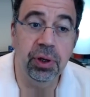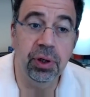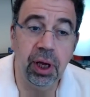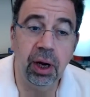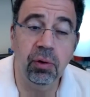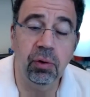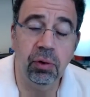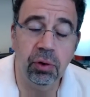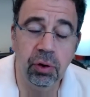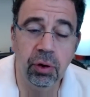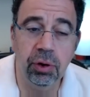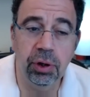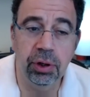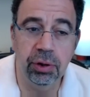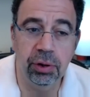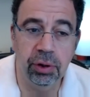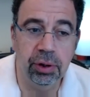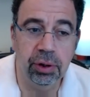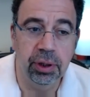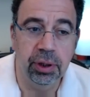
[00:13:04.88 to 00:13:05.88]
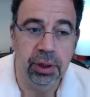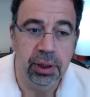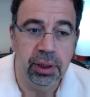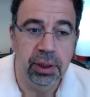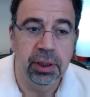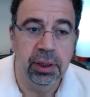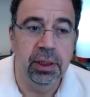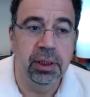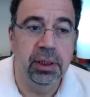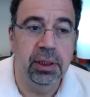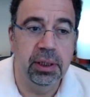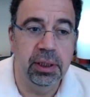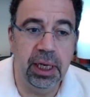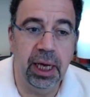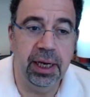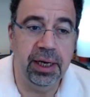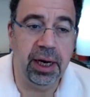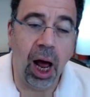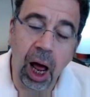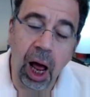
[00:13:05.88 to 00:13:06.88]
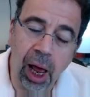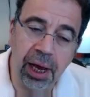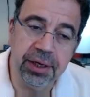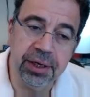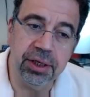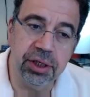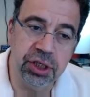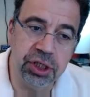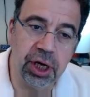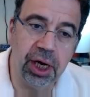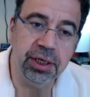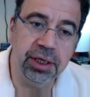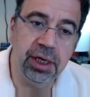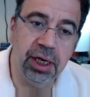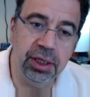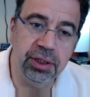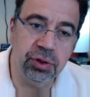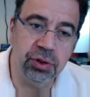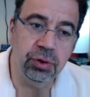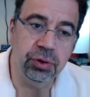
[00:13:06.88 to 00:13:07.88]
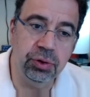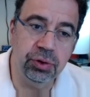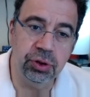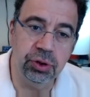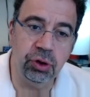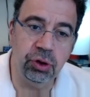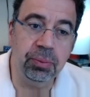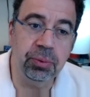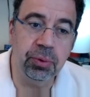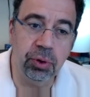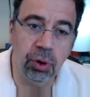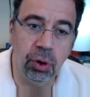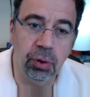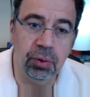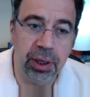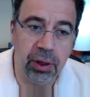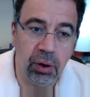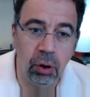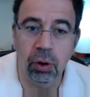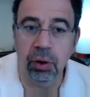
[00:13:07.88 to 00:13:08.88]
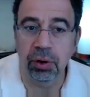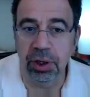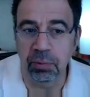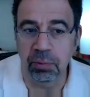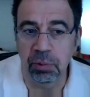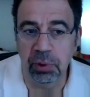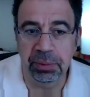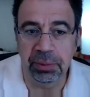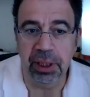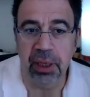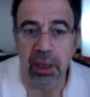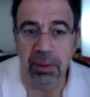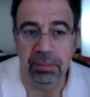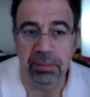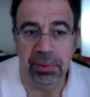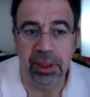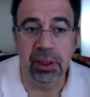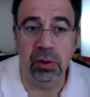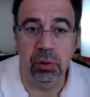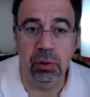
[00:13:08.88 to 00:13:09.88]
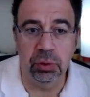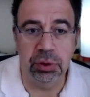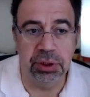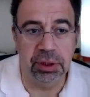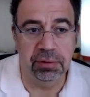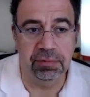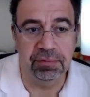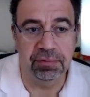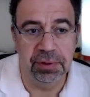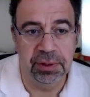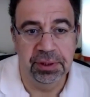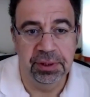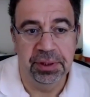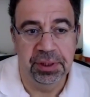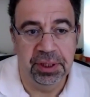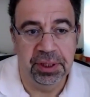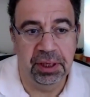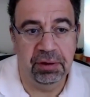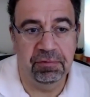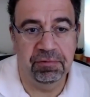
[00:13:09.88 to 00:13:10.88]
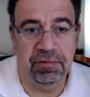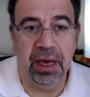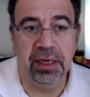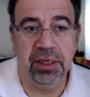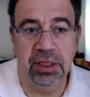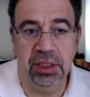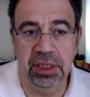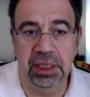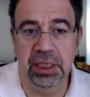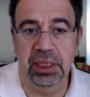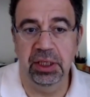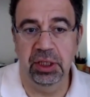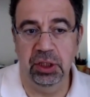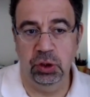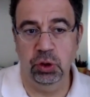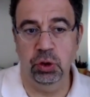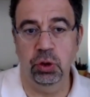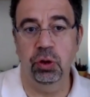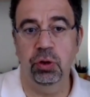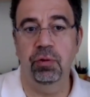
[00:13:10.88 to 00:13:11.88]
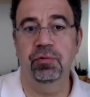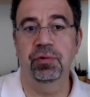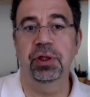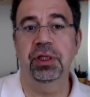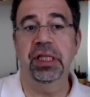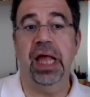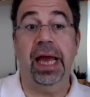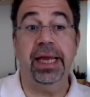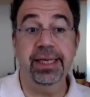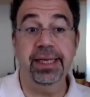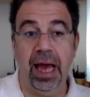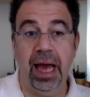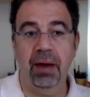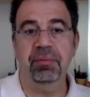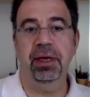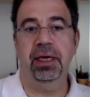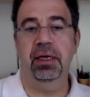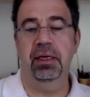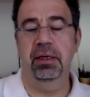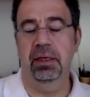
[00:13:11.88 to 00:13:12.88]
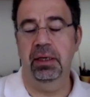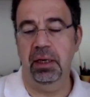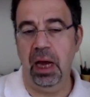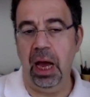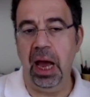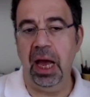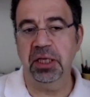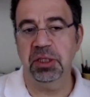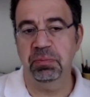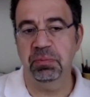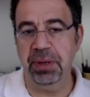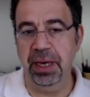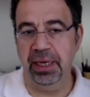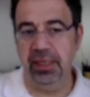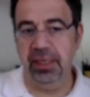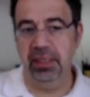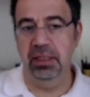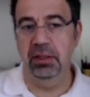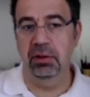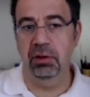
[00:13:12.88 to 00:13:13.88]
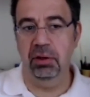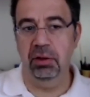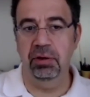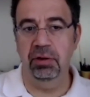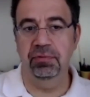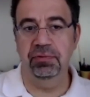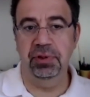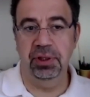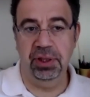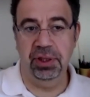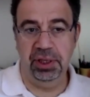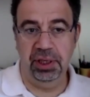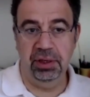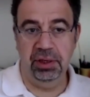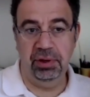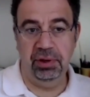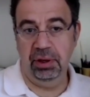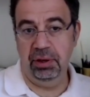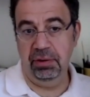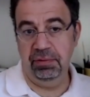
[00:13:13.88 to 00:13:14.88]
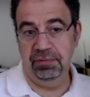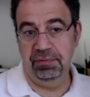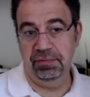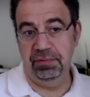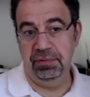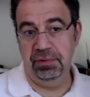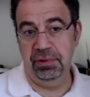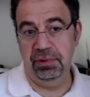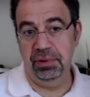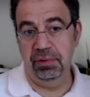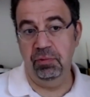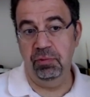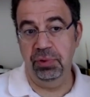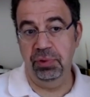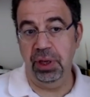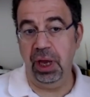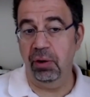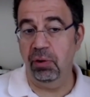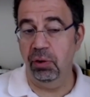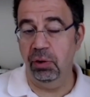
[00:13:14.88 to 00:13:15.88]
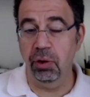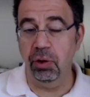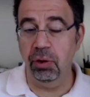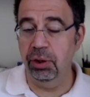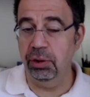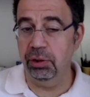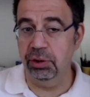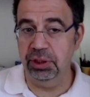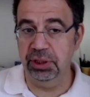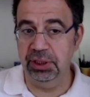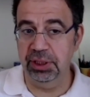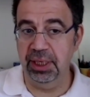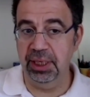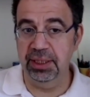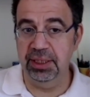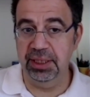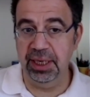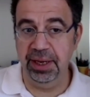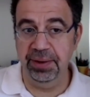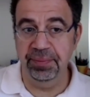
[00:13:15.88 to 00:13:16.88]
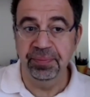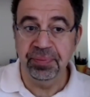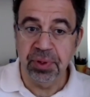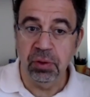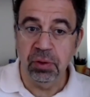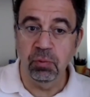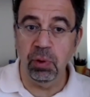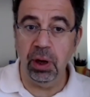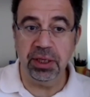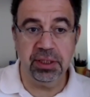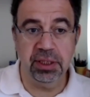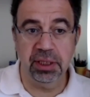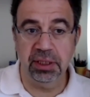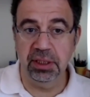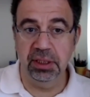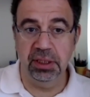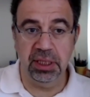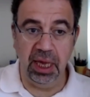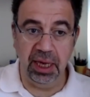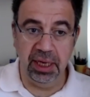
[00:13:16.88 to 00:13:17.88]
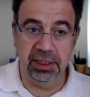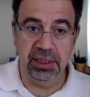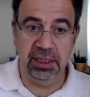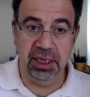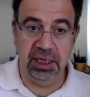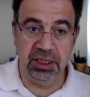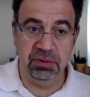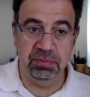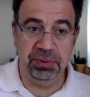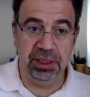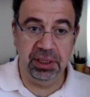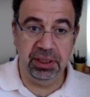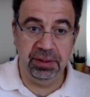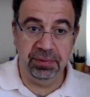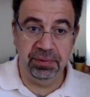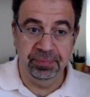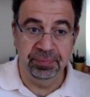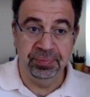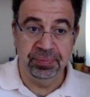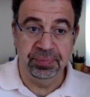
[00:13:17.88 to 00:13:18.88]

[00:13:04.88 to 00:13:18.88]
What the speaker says: the Narrow Corridor that either China is going to stop growing or it will become inclusive. In fact, the sort of the dynamic aspect of the theory of Narrow Corridor says that once a society has been